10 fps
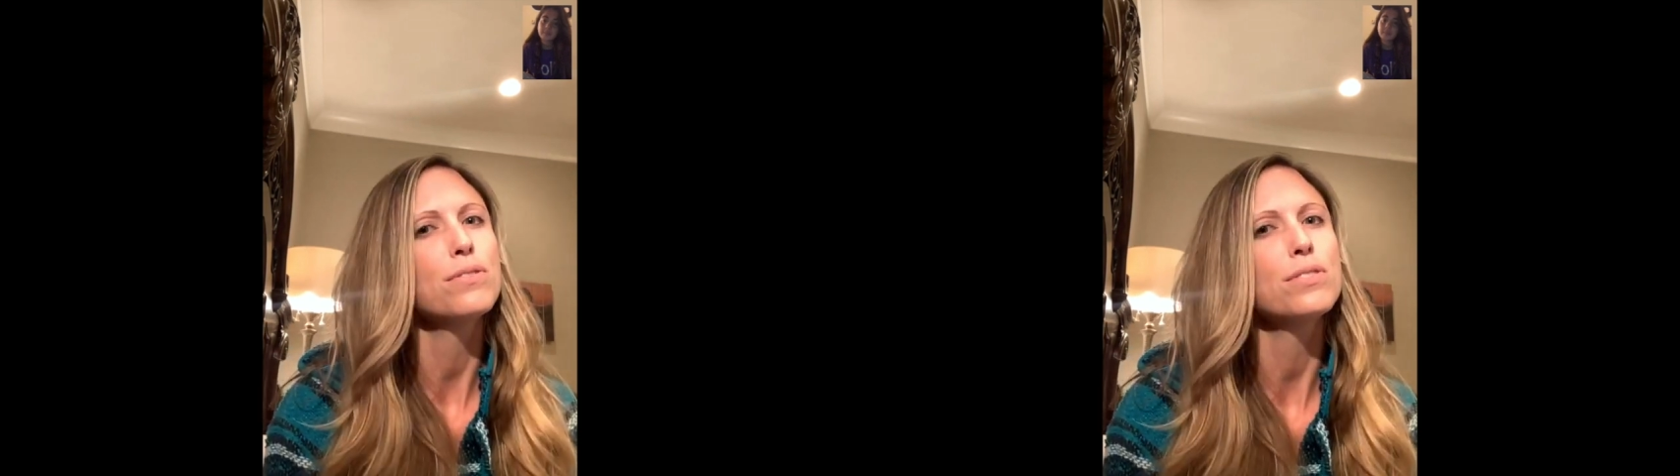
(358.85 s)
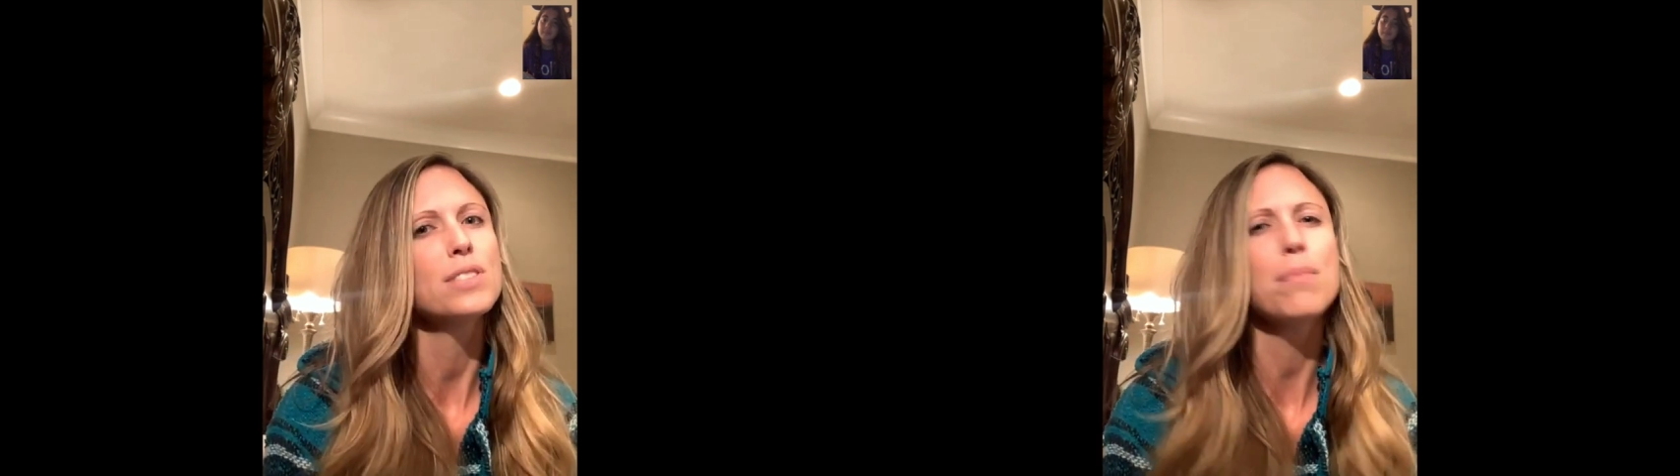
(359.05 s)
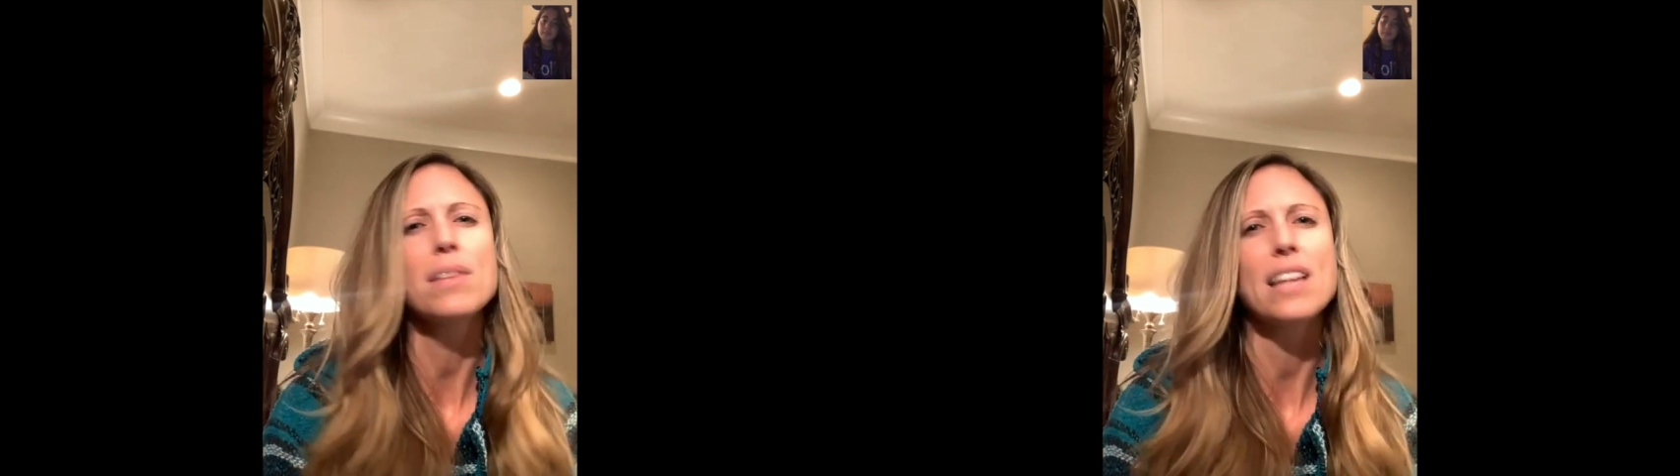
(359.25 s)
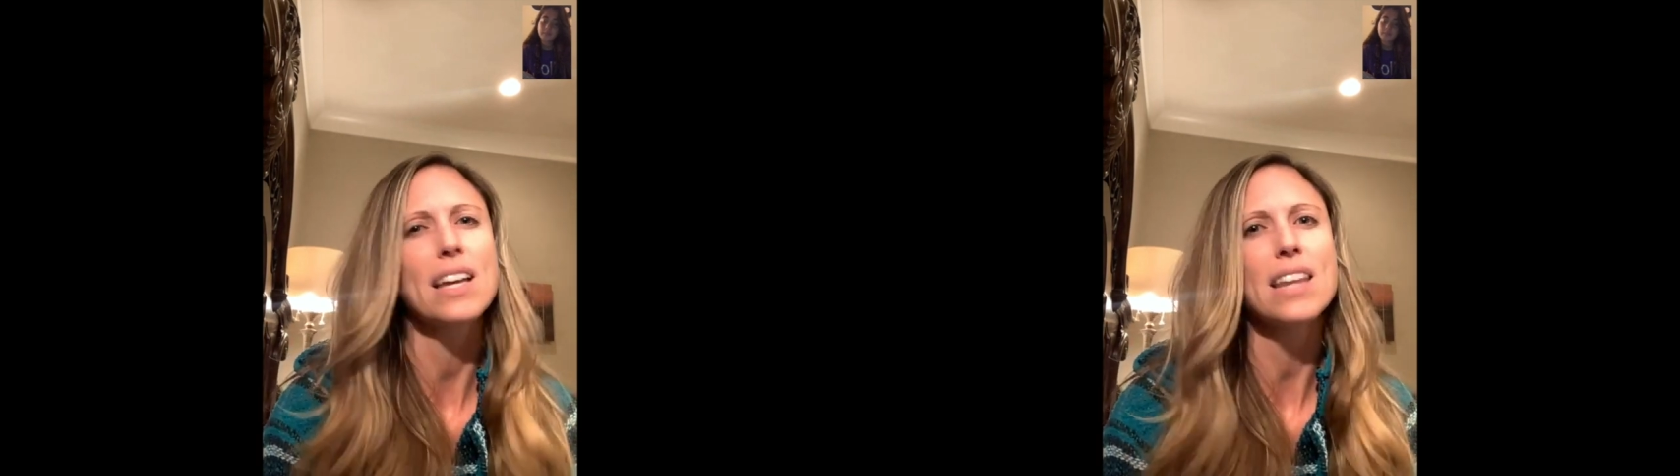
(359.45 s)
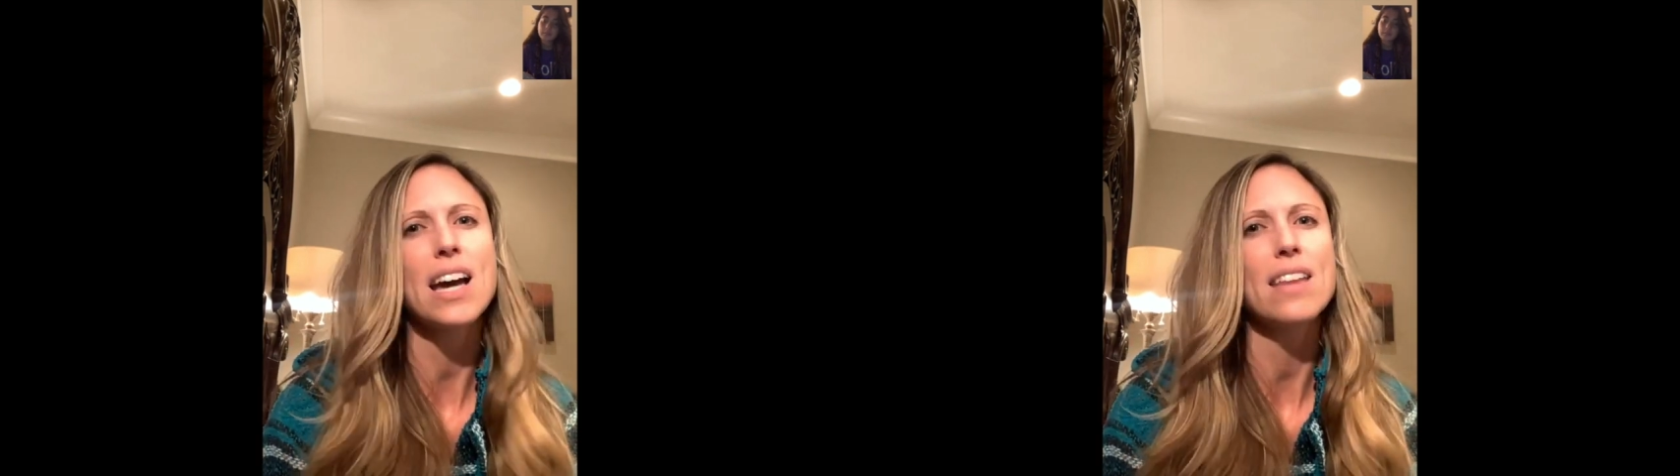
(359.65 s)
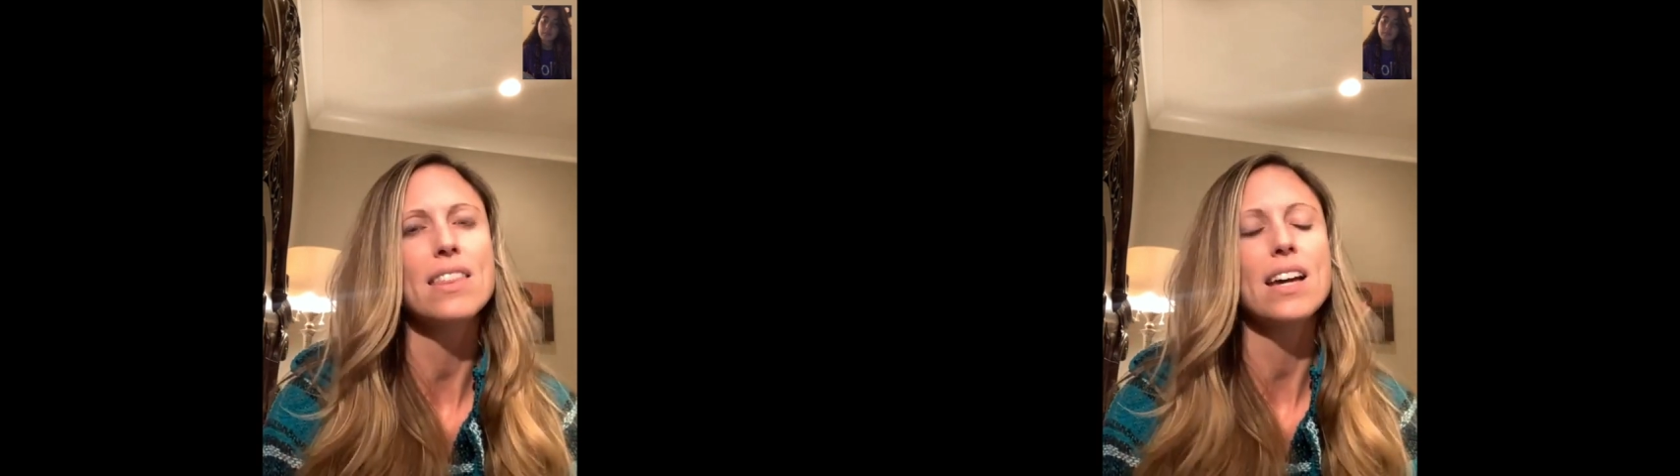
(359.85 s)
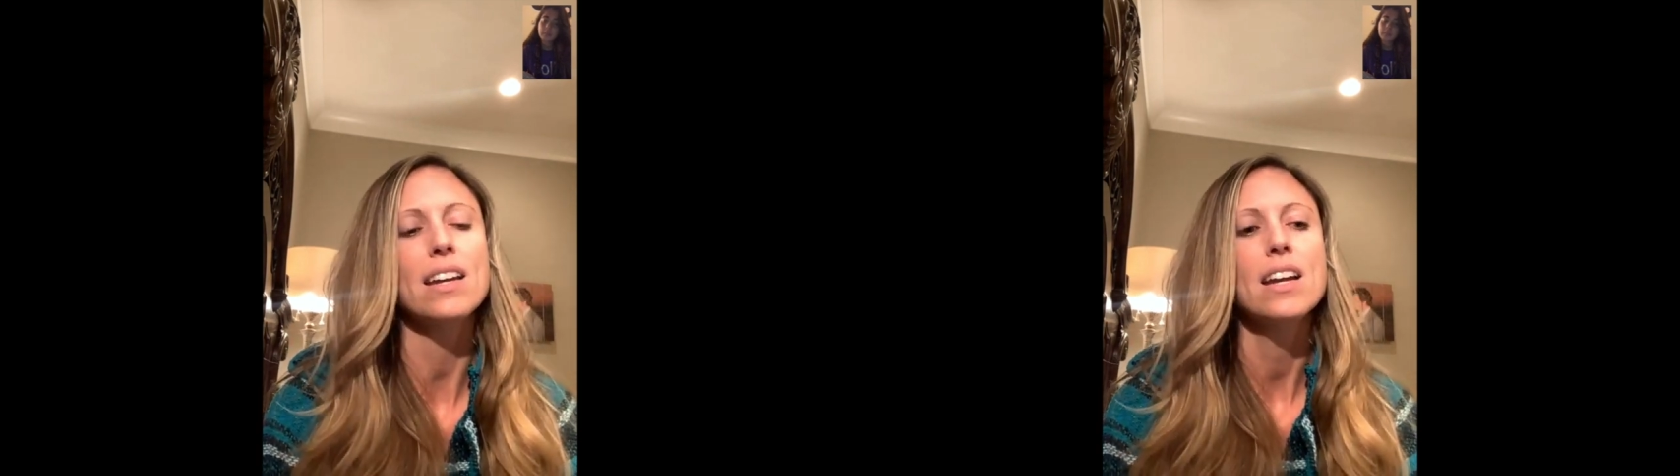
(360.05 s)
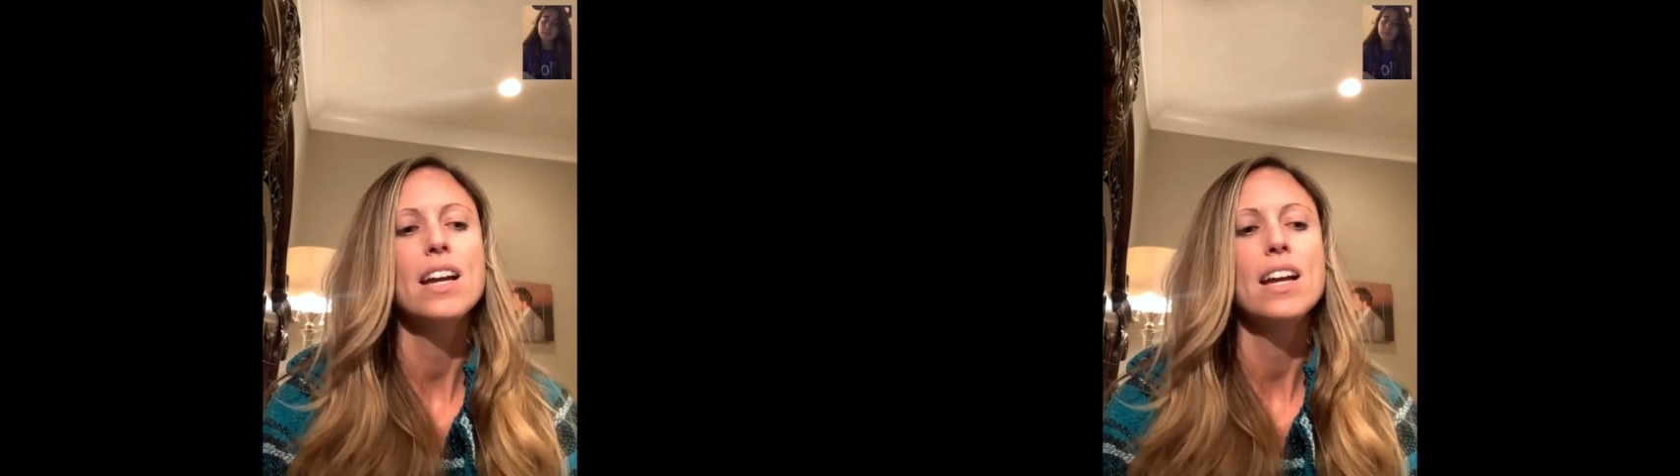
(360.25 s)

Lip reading: something like that, that